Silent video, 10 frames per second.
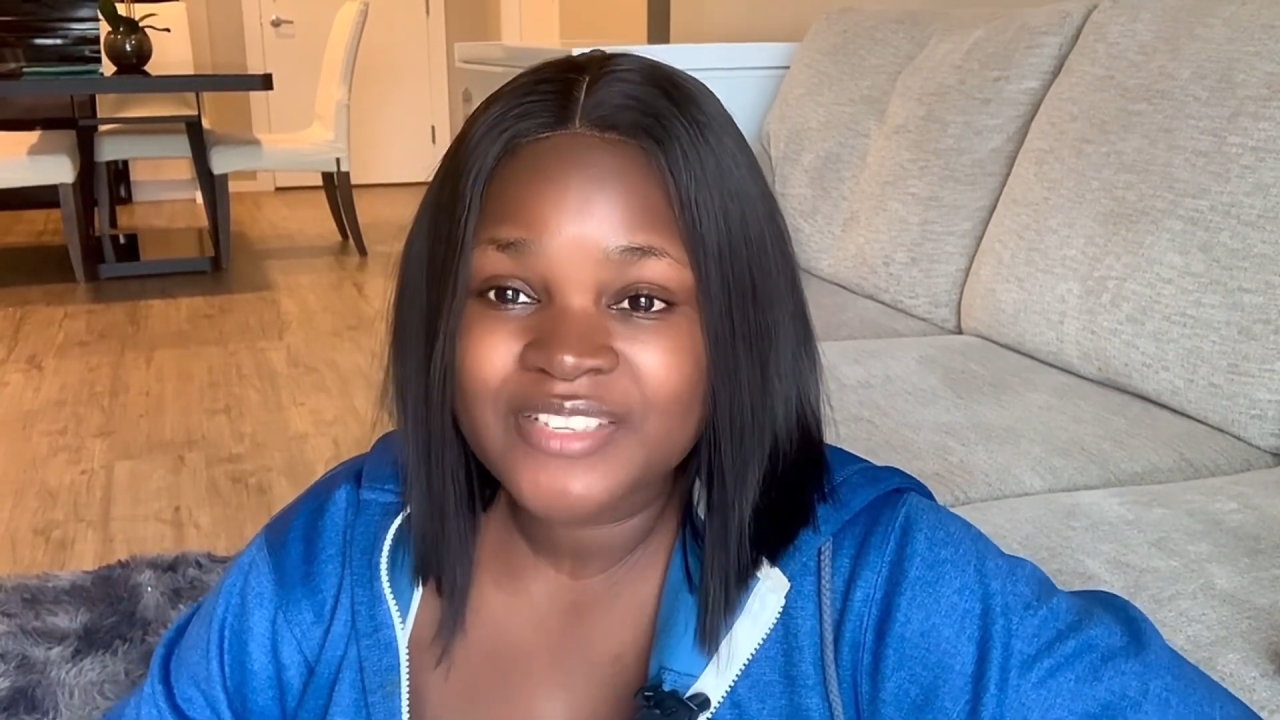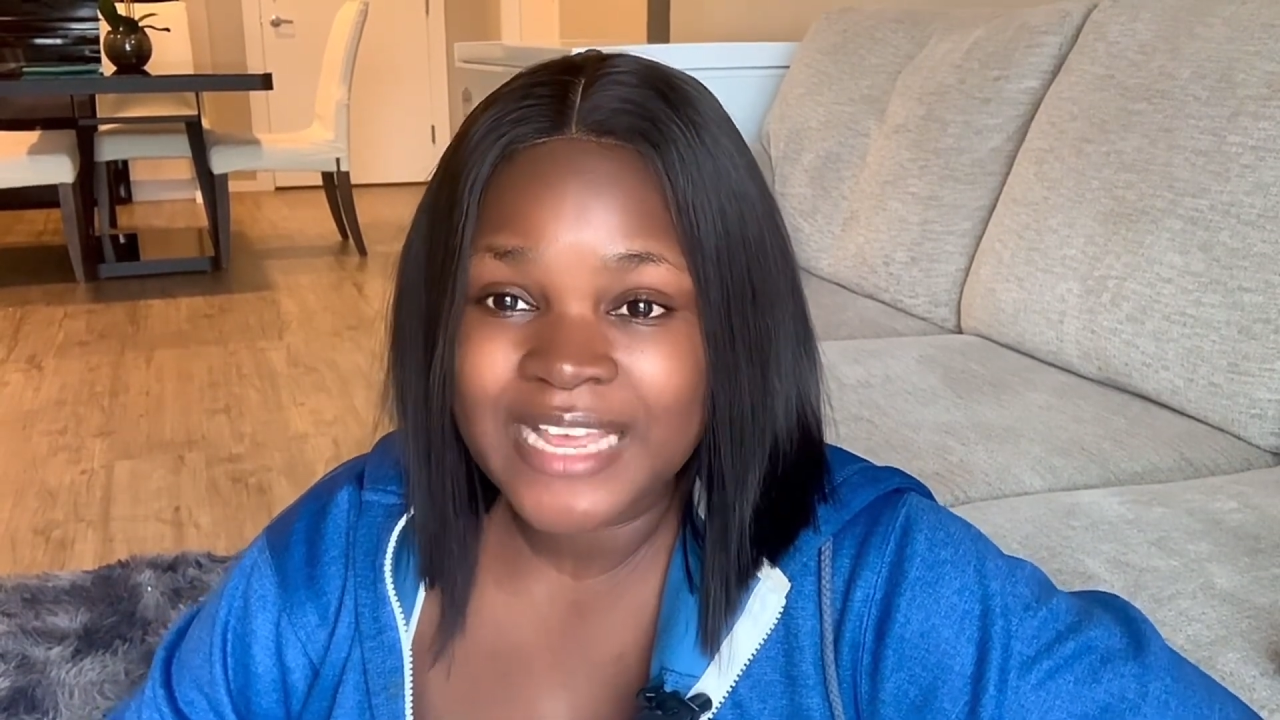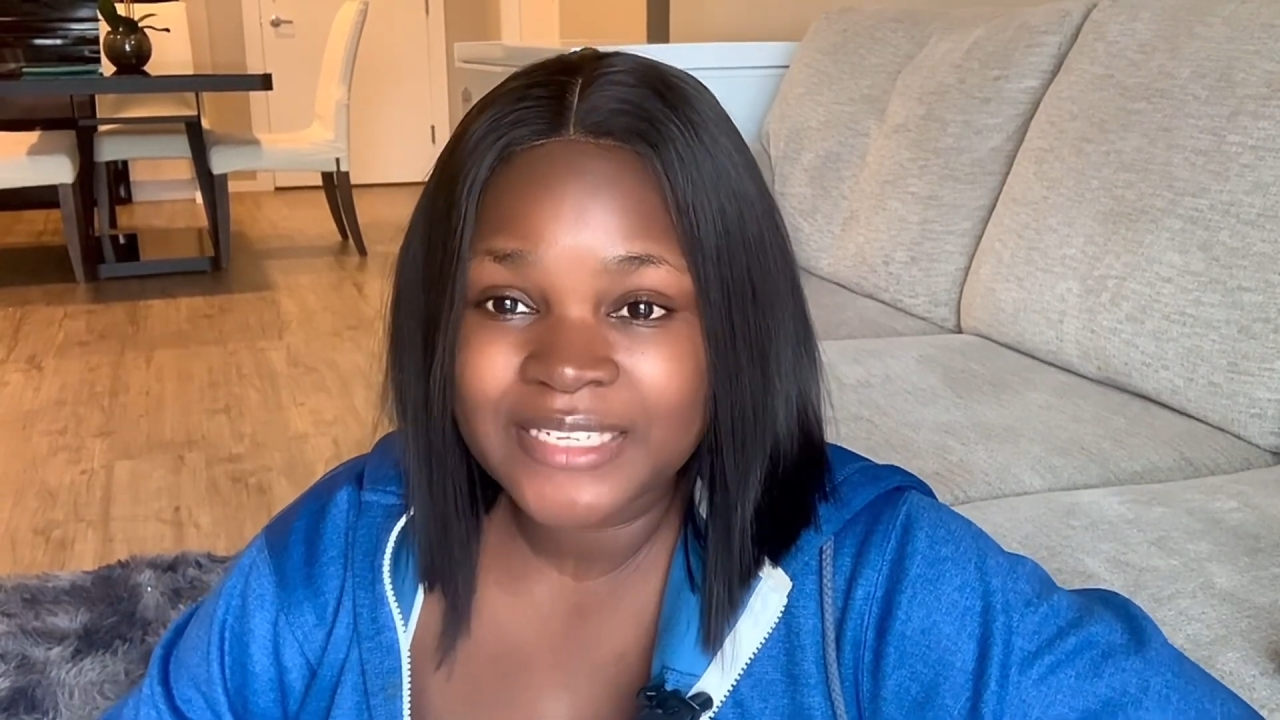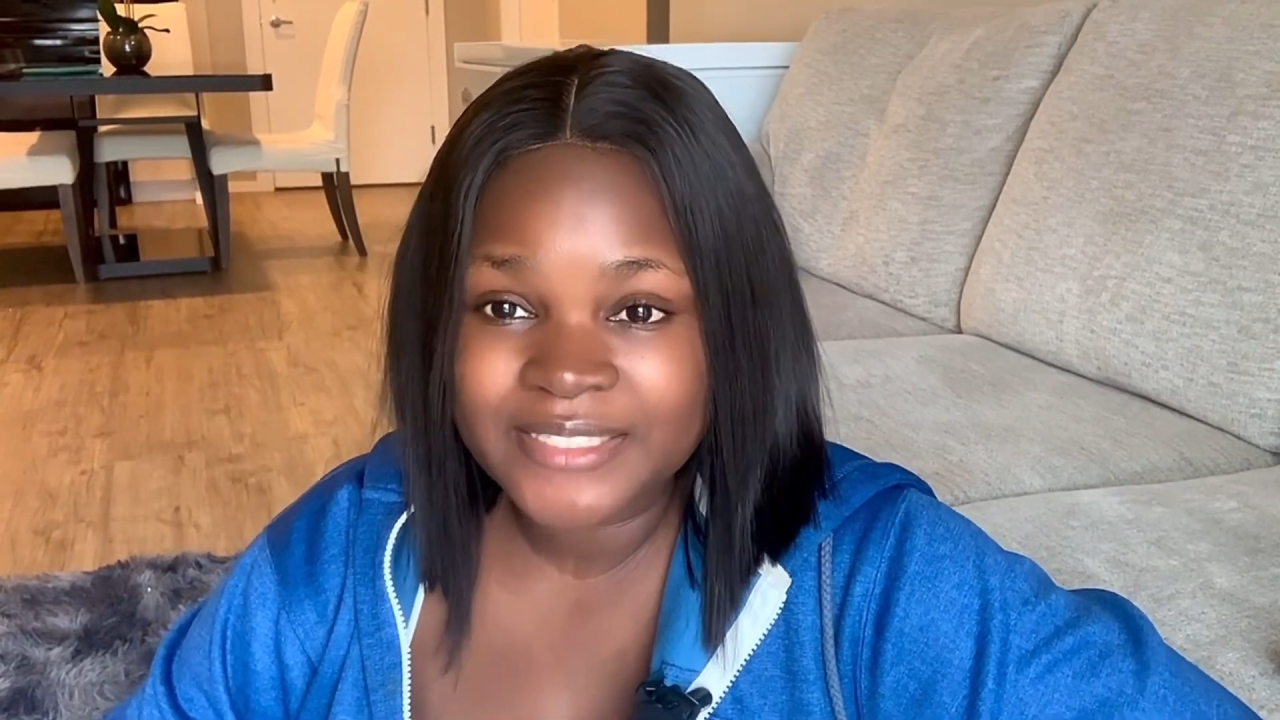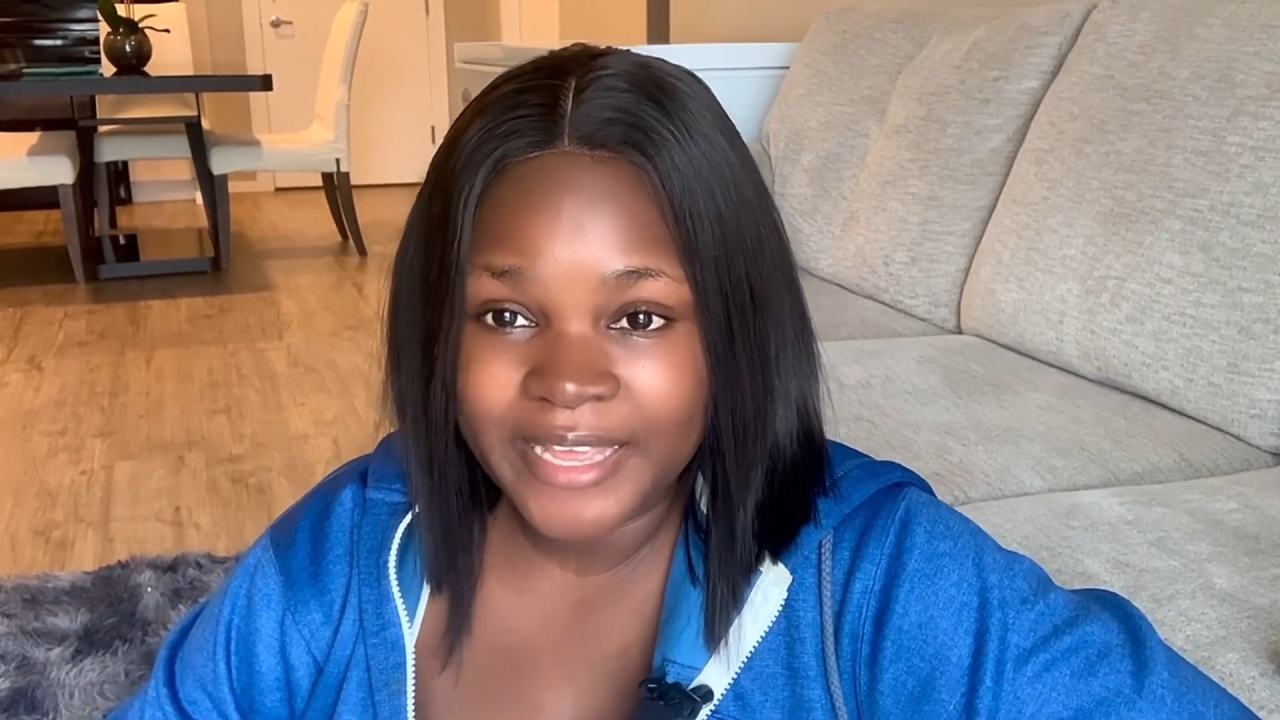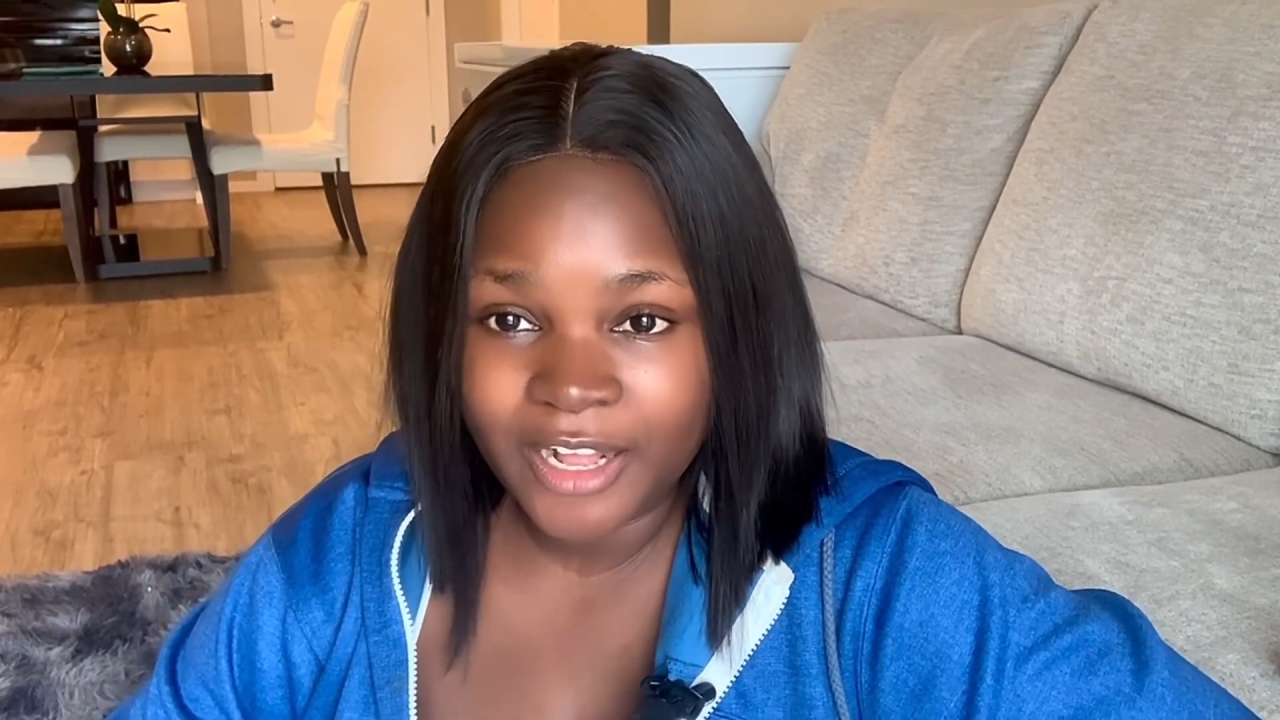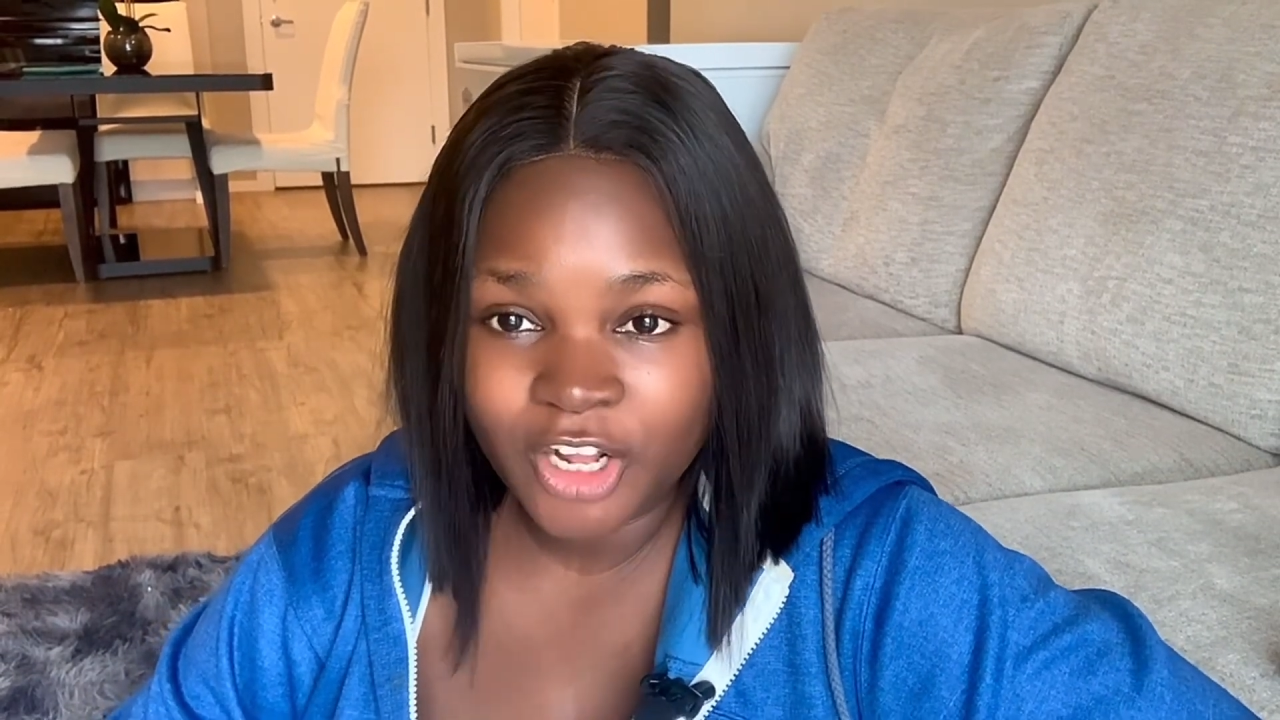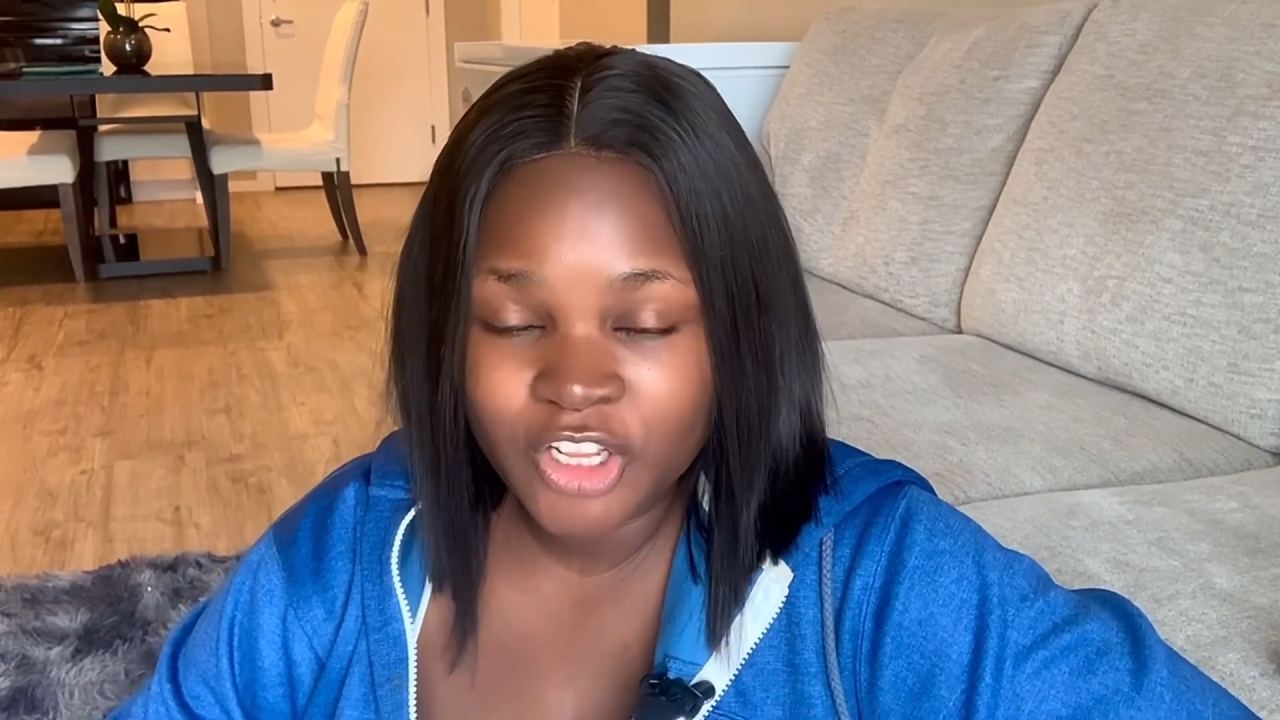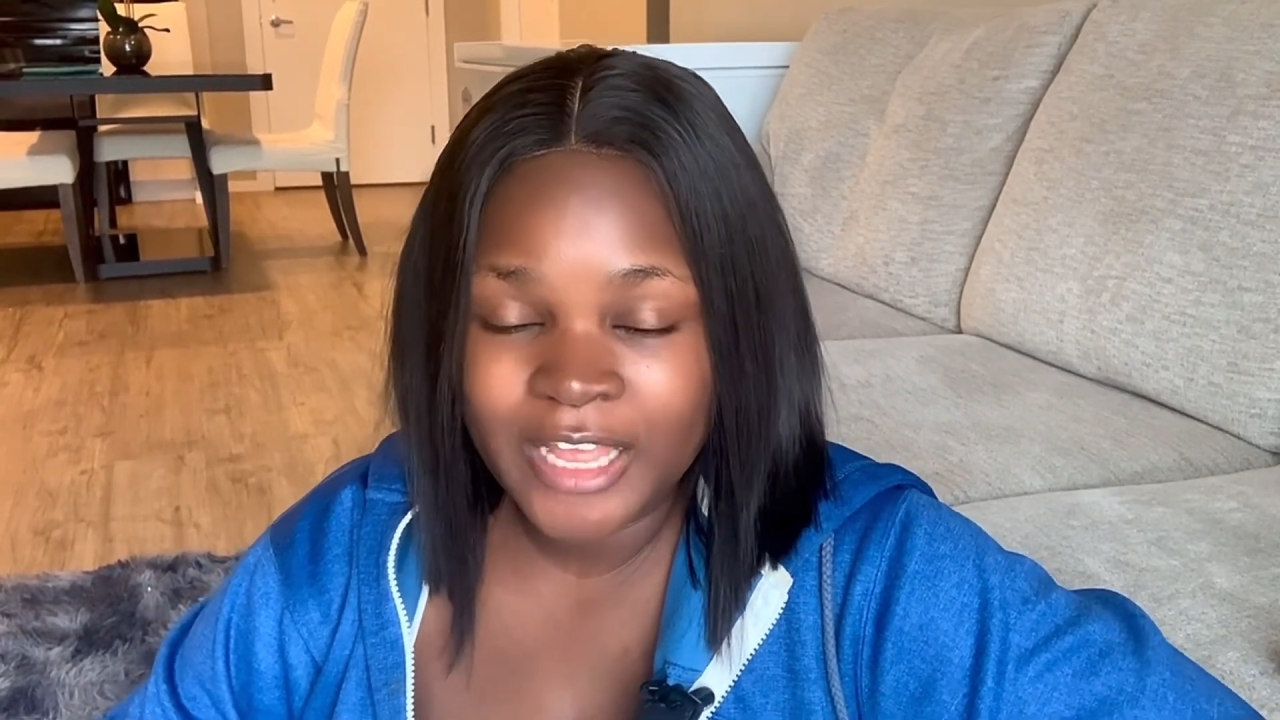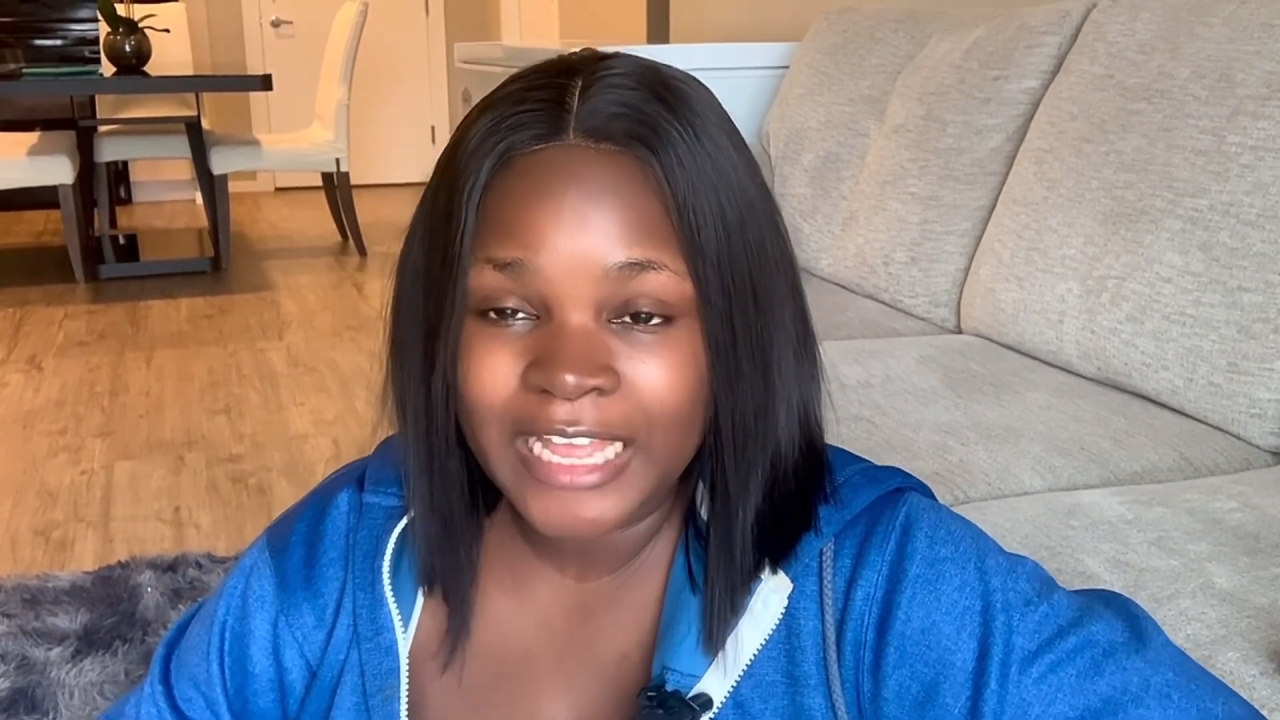
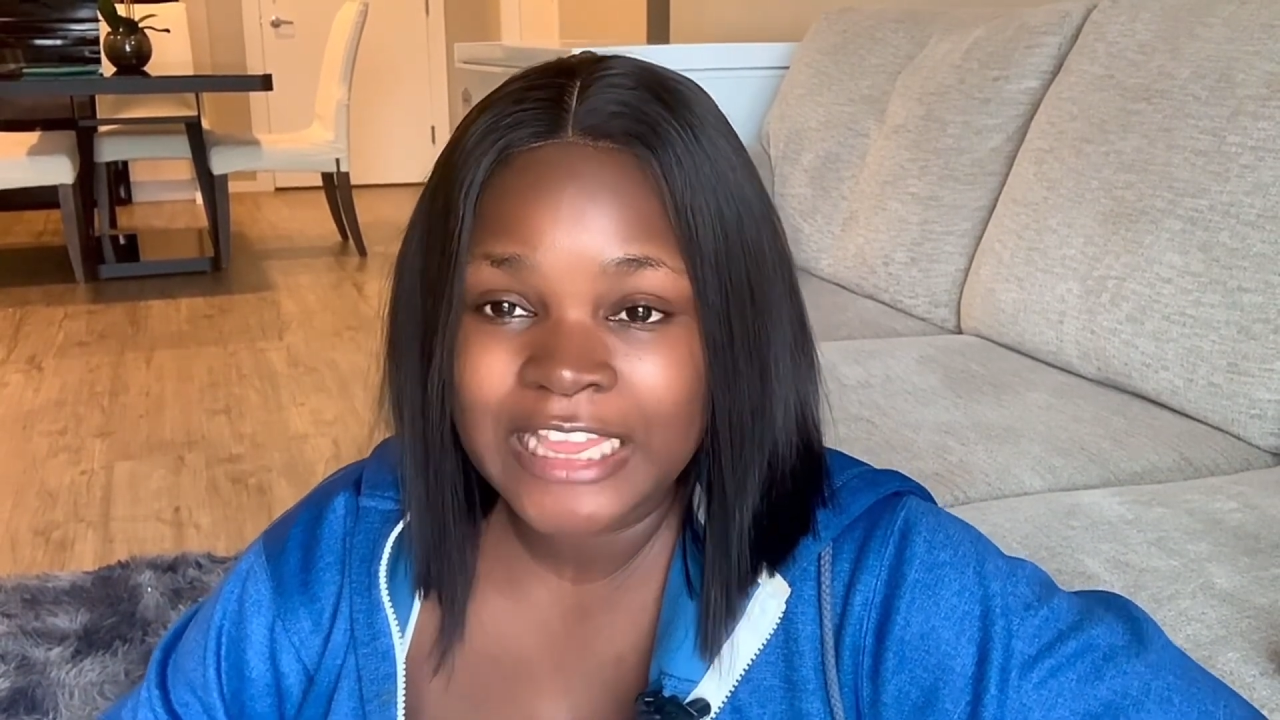Saxtel,